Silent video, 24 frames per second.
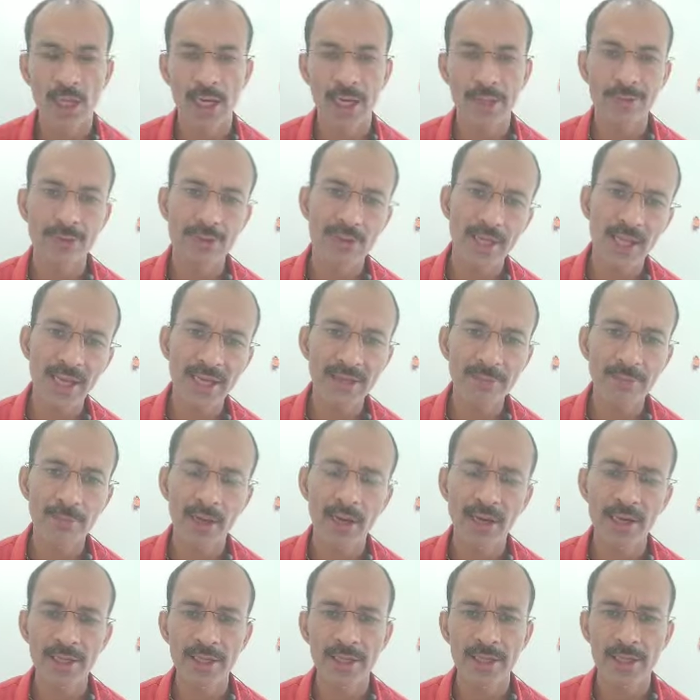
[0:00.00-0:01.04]
I would like
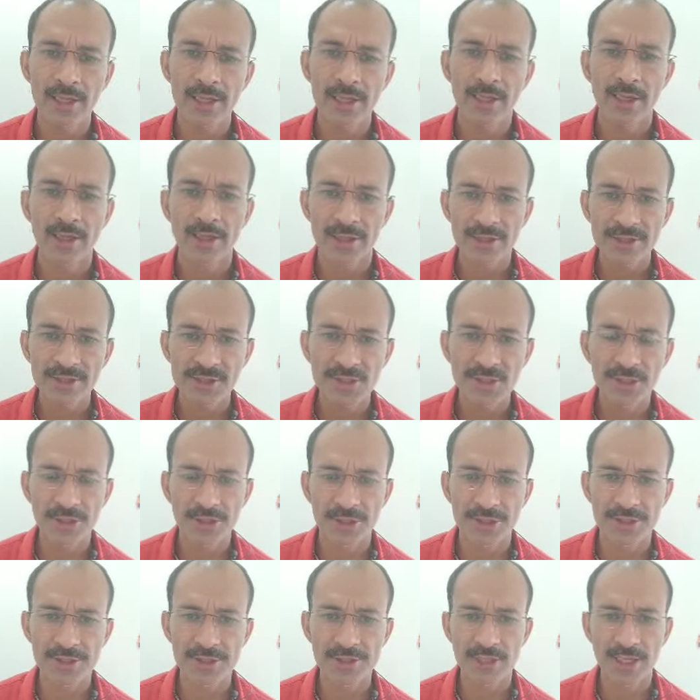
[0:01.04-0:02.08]
my
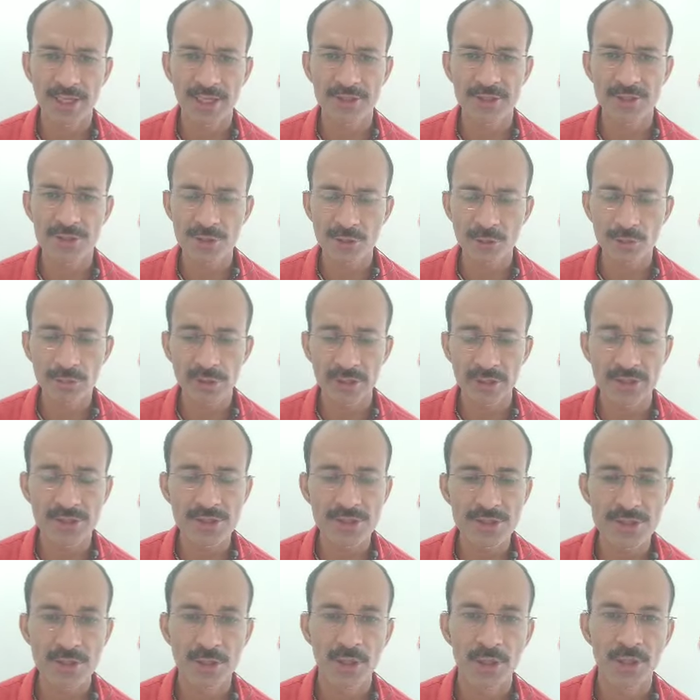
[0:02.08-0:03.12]
listeners and
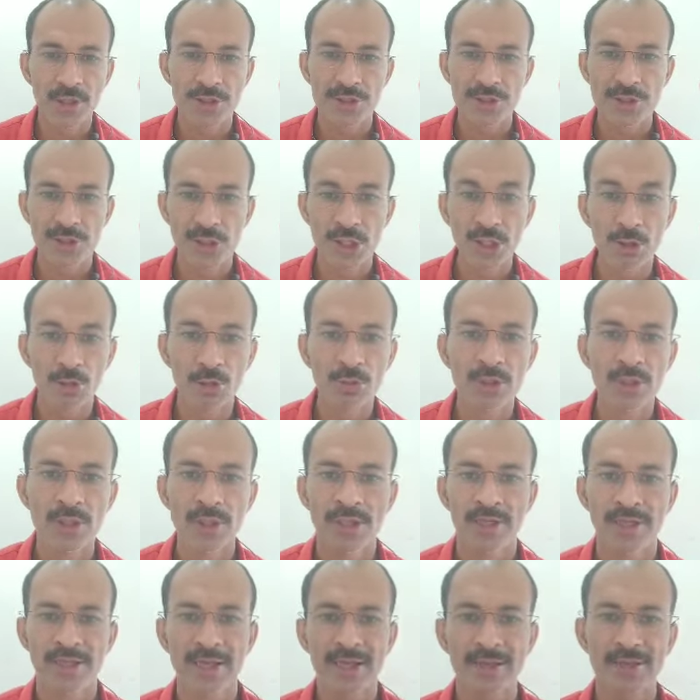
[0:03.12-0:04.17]
students to know
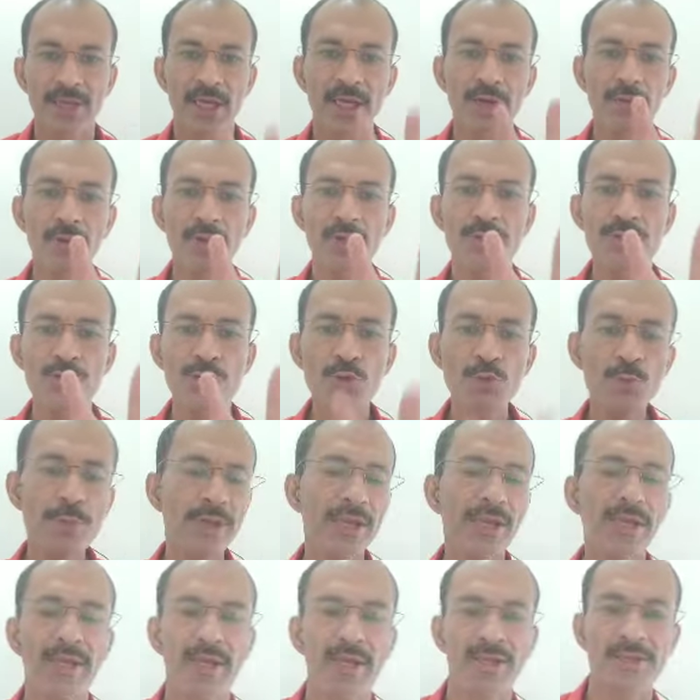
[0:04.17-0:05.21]
that there are two
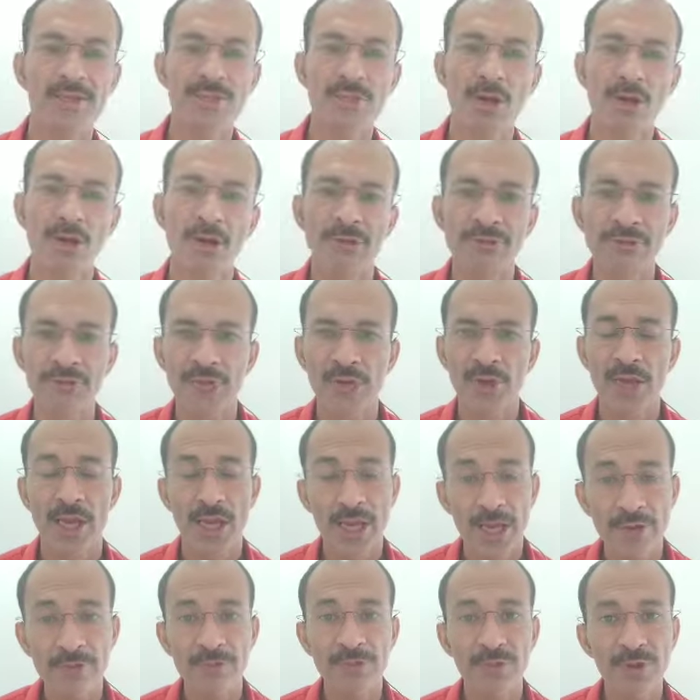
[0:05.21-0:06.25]
meanings of
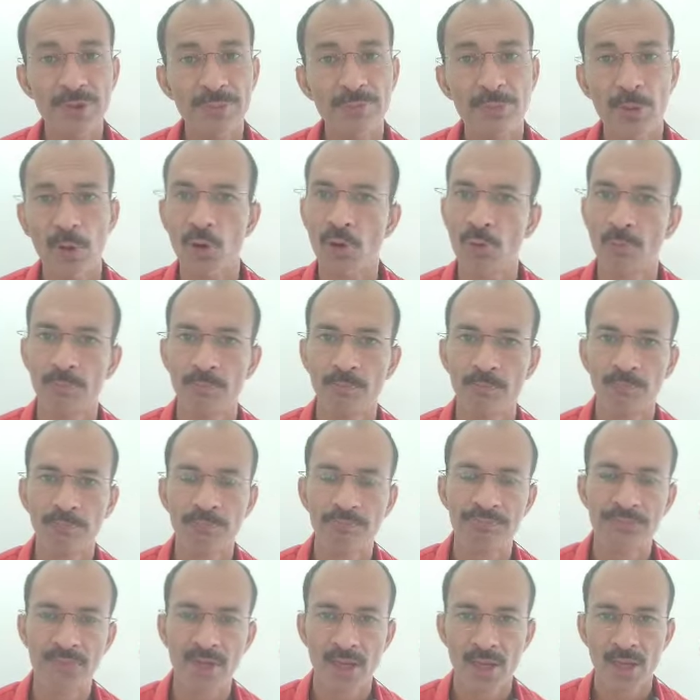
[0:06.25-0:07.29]
every poem.
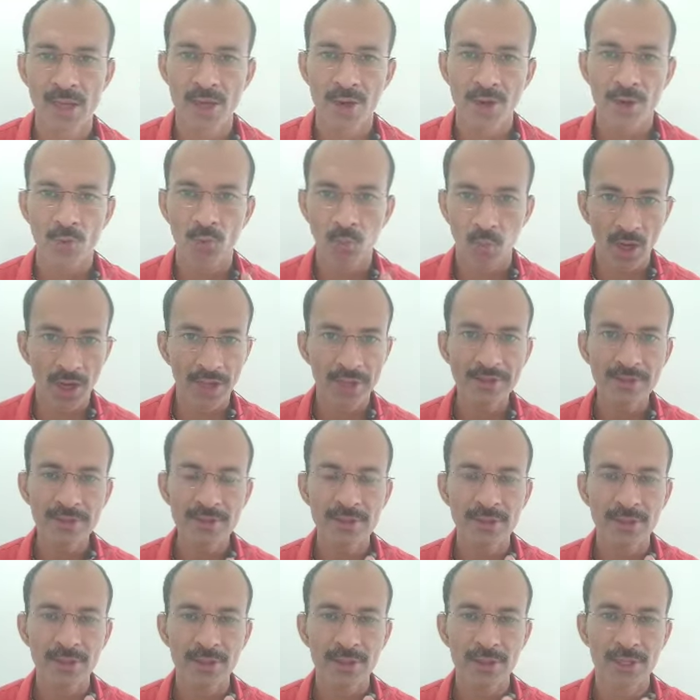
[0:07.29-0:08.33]

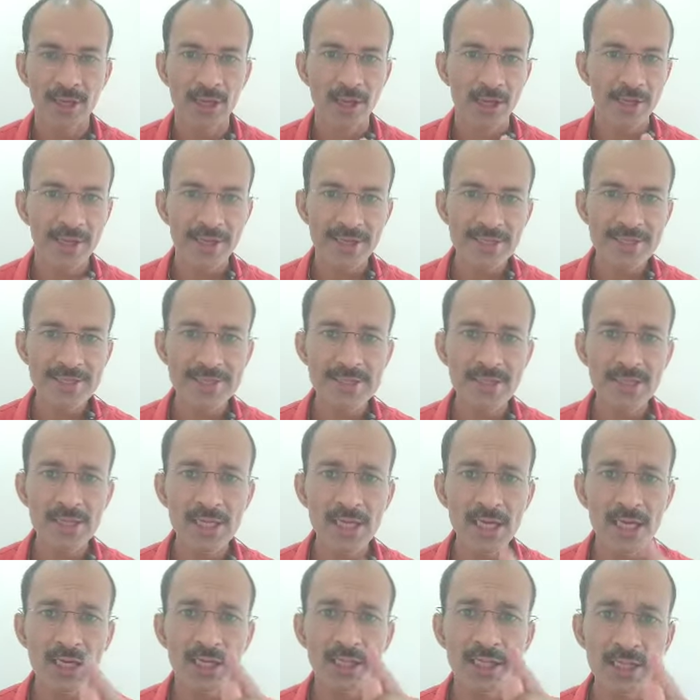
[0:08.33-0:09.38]
One is
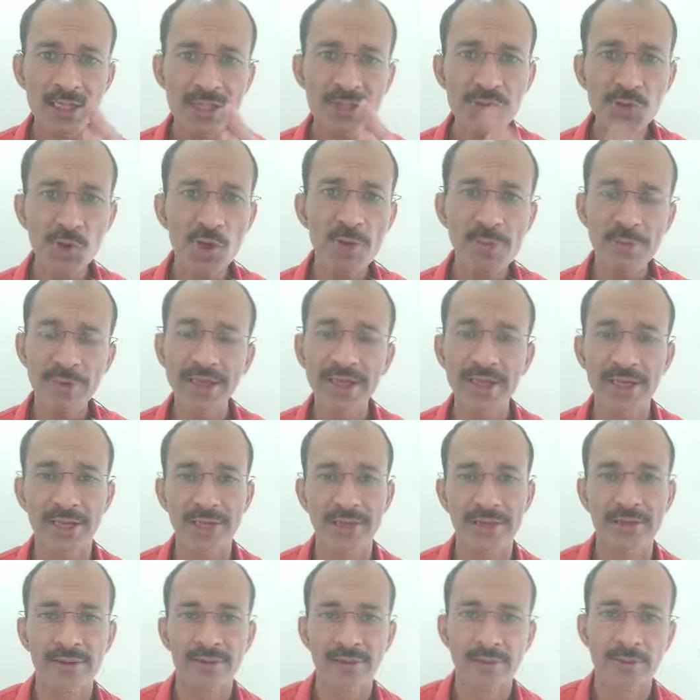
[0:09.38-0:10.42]
the literal
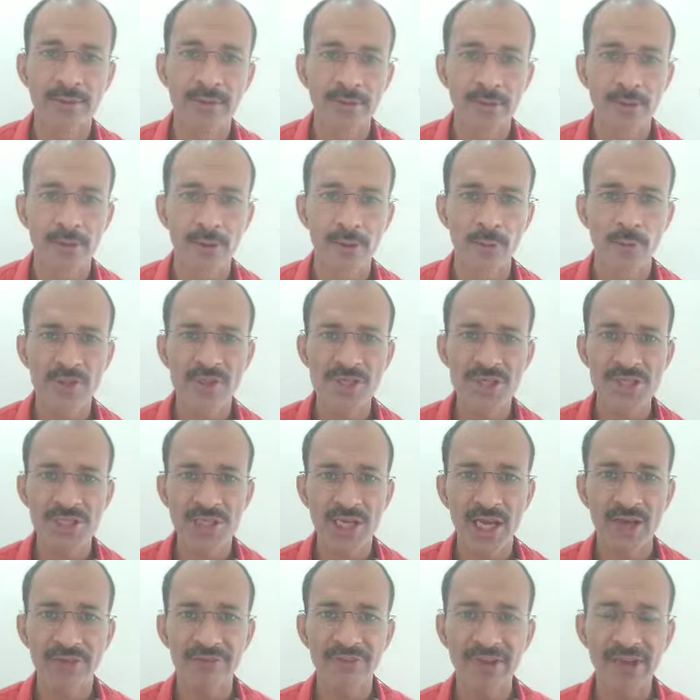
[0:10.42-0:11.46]
meaning, which is
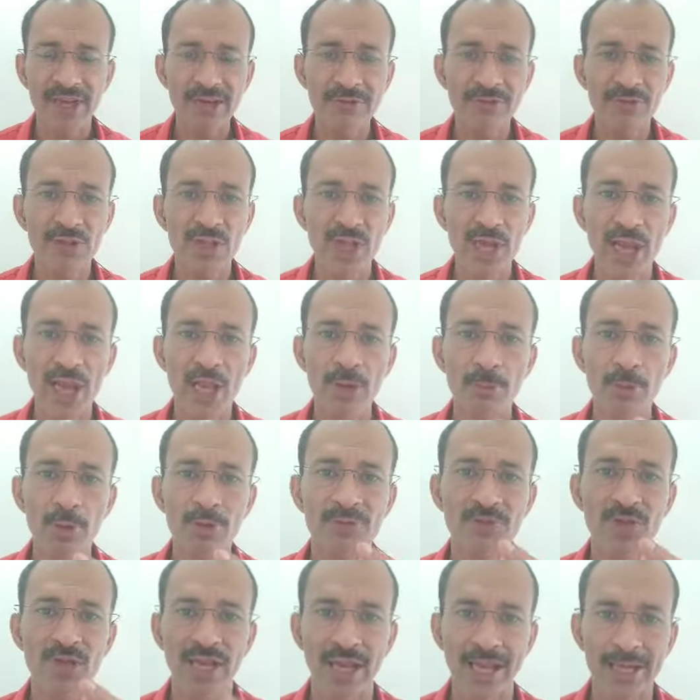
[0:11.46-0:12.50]
conveyed with the help
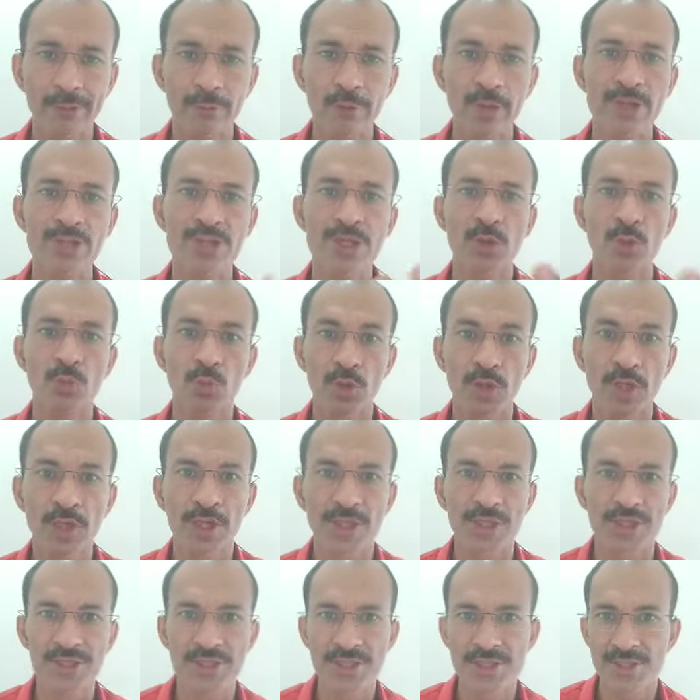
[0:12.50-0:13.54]
of the language and
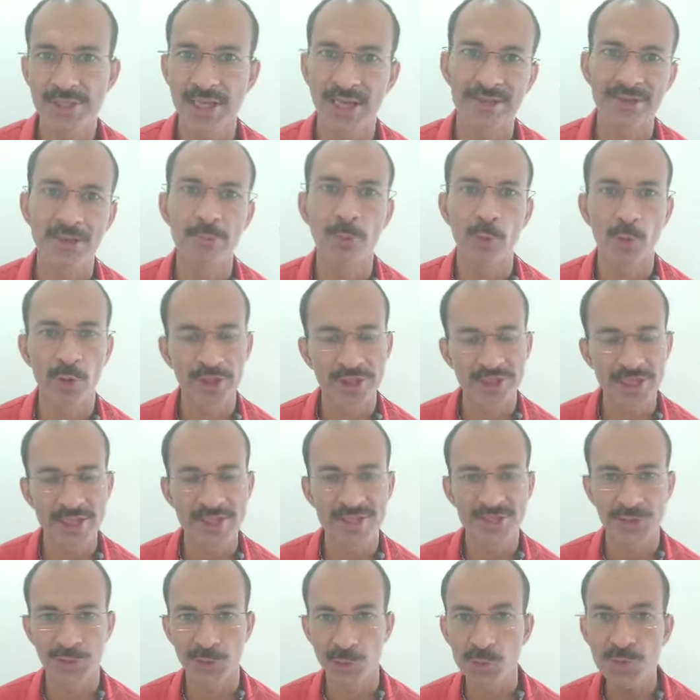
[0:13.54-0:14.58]
words that the poet
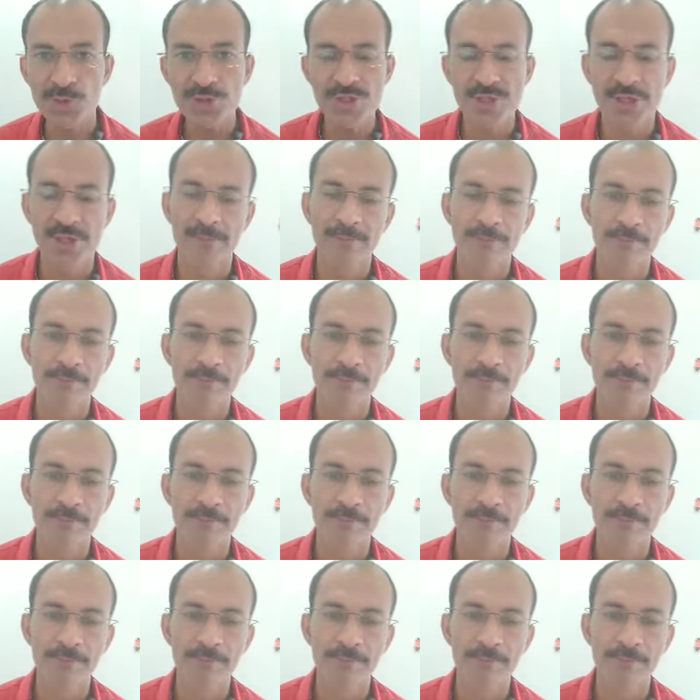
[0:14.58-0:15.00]
has used.